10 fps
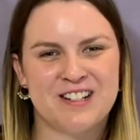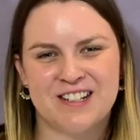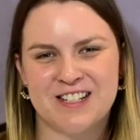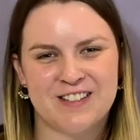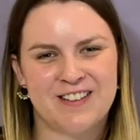
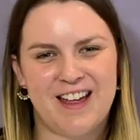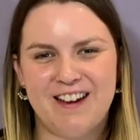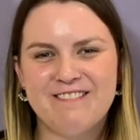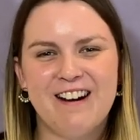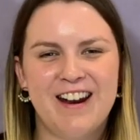Chris, for
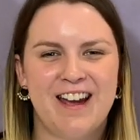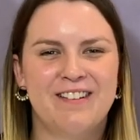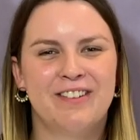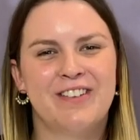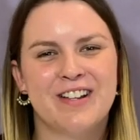that. Right
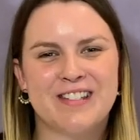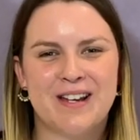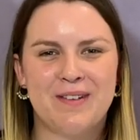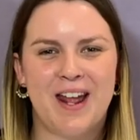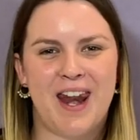now, we've got
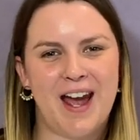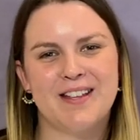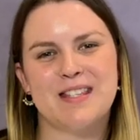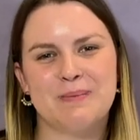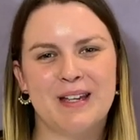some
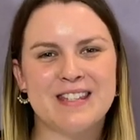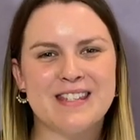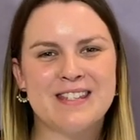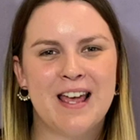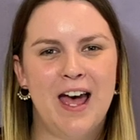
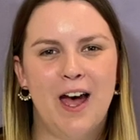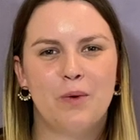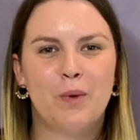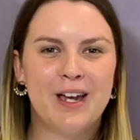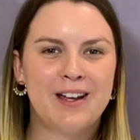announcements.
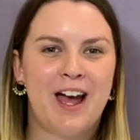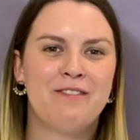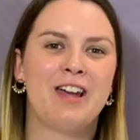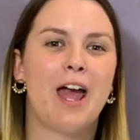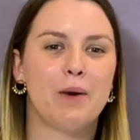We are
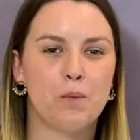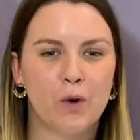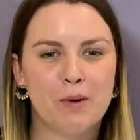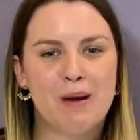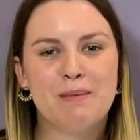having a
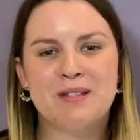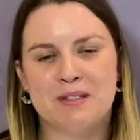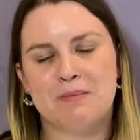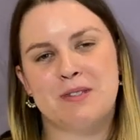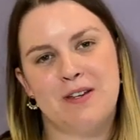water
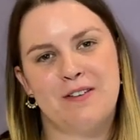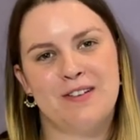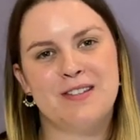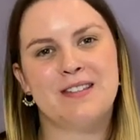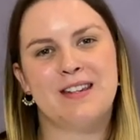baptism
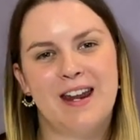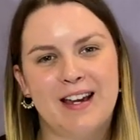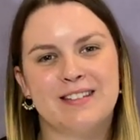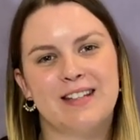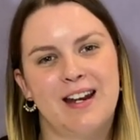service
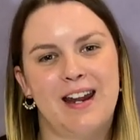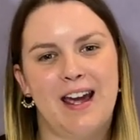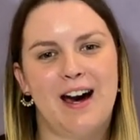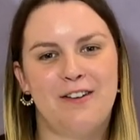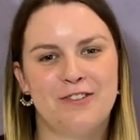next
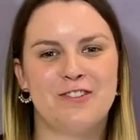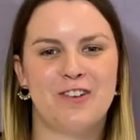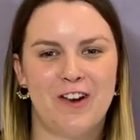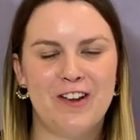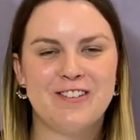Sunday after
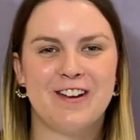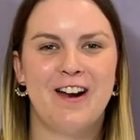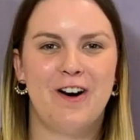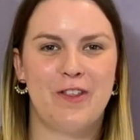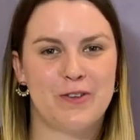church
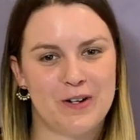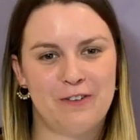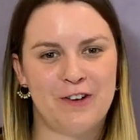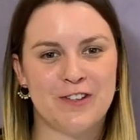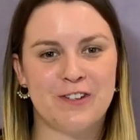on the
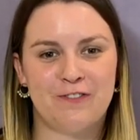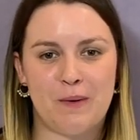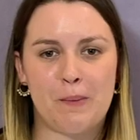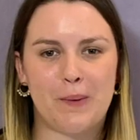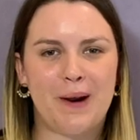21st of
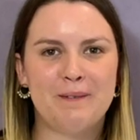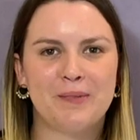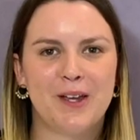February.